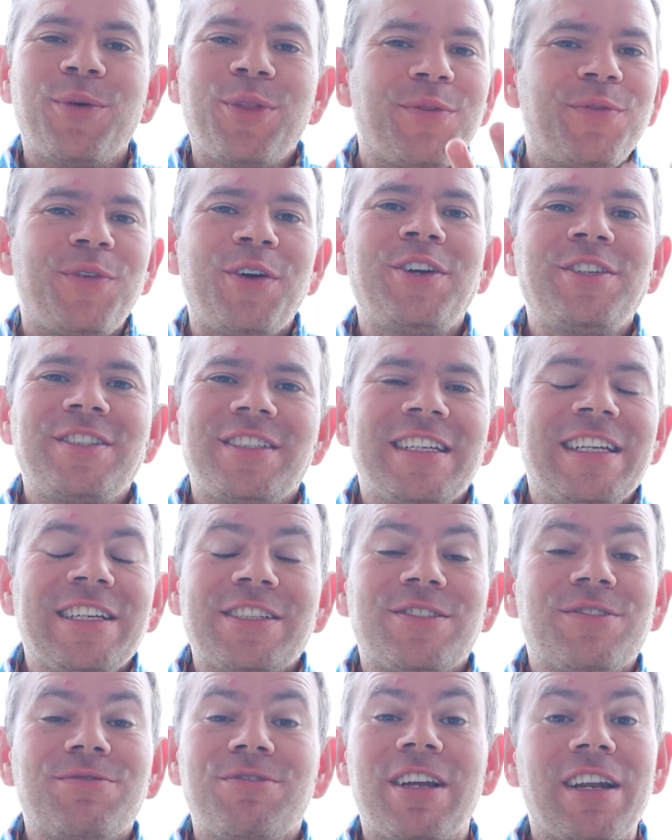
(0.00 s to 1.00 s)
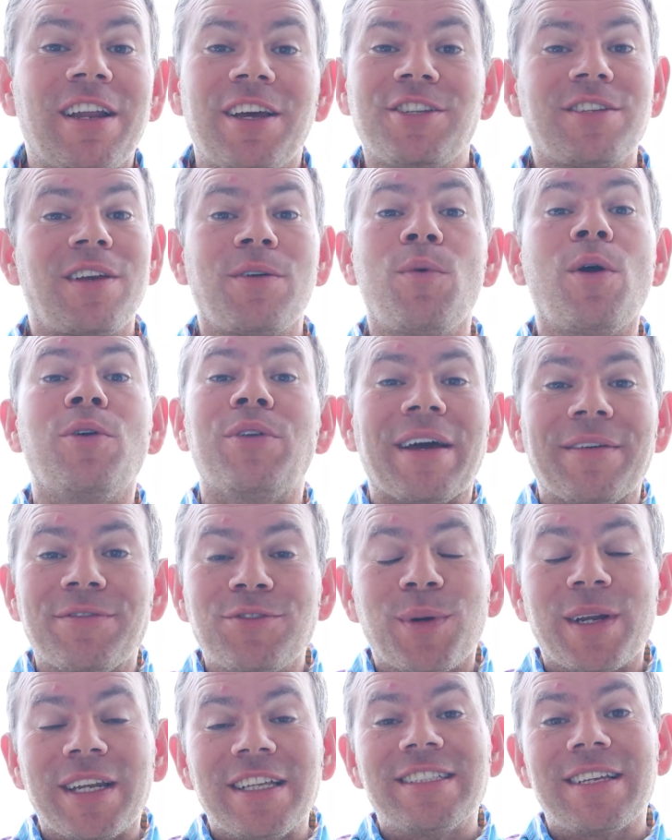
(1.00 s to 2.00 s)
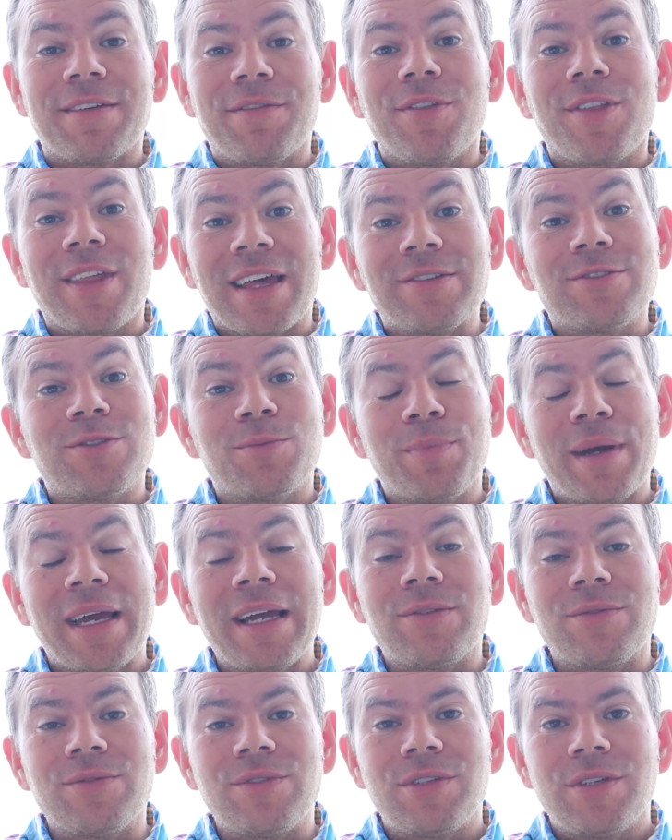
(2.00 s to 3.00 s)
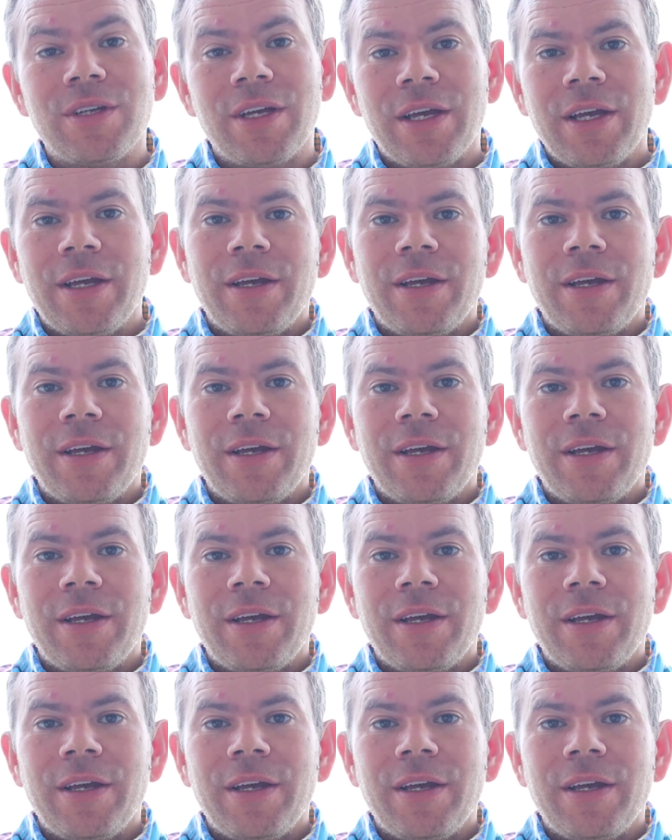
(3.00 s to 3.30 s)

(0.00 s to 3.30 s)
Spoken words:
Well, the first thing is to realize I won't have £27,000